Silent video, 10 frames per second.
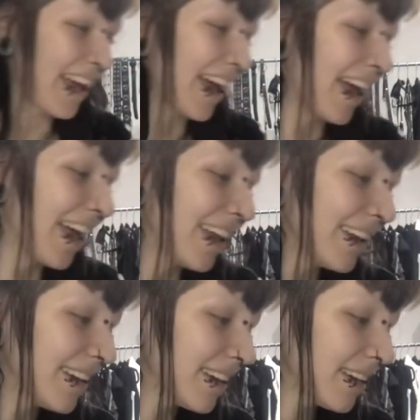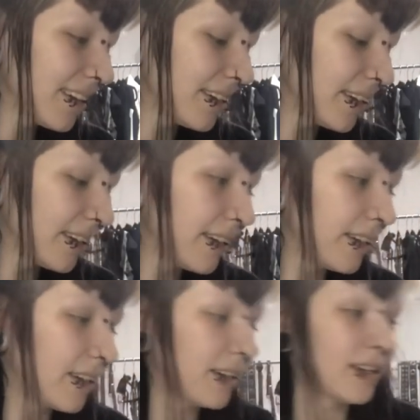And
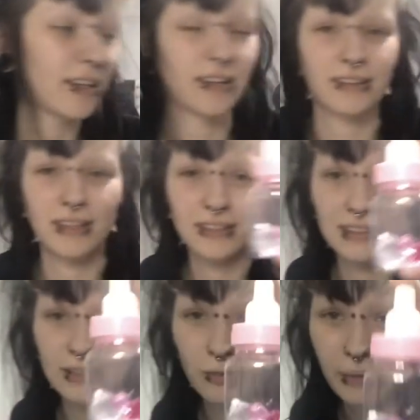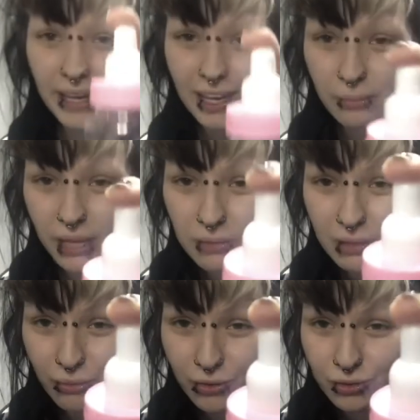this little pink
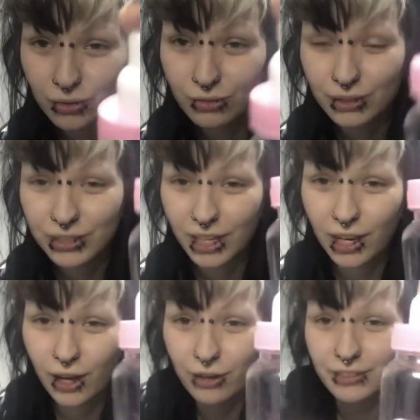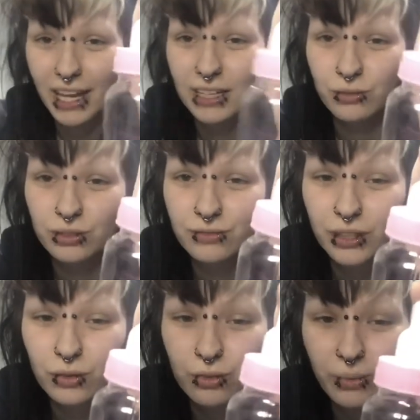baby bottle, which I loved, and it was
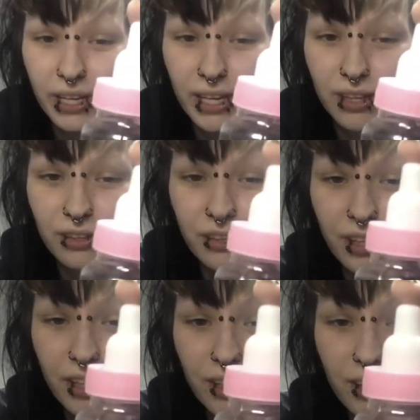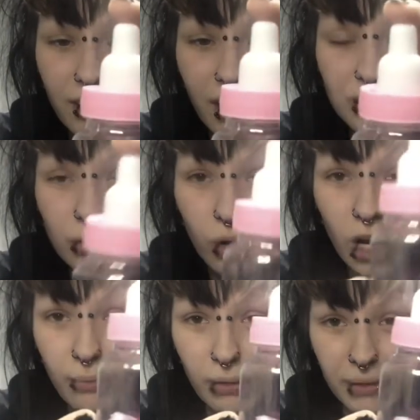filled with, I've still got a
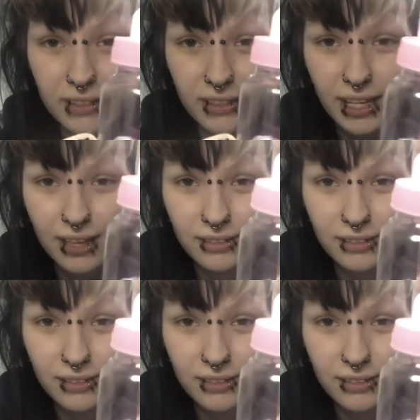couple of bits in there.